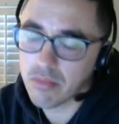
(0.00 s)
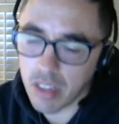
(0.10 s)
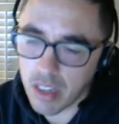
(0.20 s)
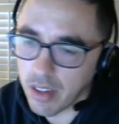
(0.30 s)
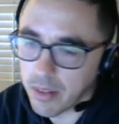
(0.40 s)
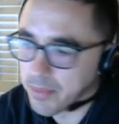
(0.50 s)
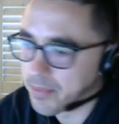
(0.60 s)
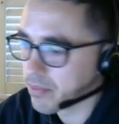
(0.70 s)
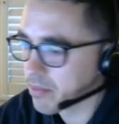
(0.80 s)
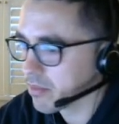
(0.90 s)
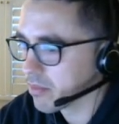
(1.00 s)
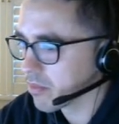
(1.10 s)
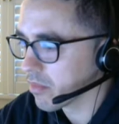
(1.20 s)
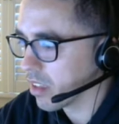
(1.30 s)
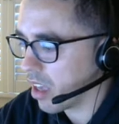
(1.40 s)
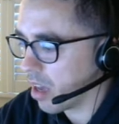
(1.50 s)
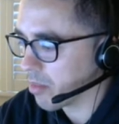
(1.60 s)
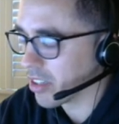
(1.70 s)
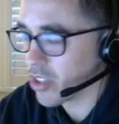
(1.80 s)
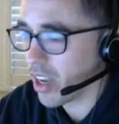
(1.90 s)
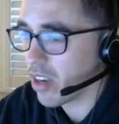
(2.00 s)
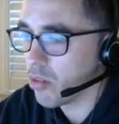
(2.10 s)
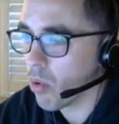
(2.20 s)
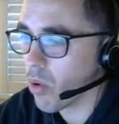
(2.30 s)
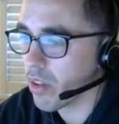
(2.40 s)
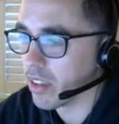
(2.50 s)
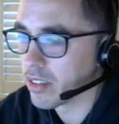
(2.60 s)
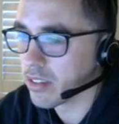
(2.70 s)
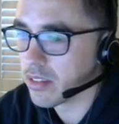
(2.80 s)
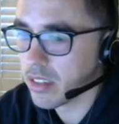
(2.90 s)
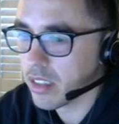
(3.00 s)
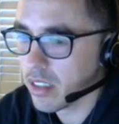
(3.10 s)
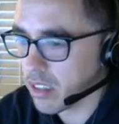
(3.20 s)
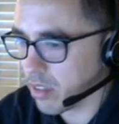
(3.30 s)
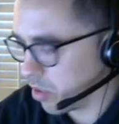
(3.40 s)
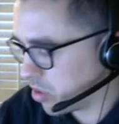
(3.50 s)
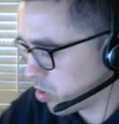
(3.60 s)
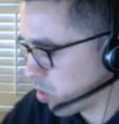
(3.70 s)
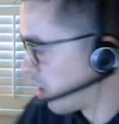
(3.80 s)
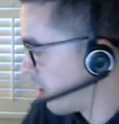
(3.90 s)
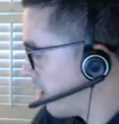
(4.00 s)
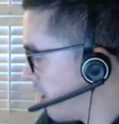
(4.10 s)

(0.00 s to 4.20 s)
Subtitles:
I'm going to try to do more of these. Wasn't sure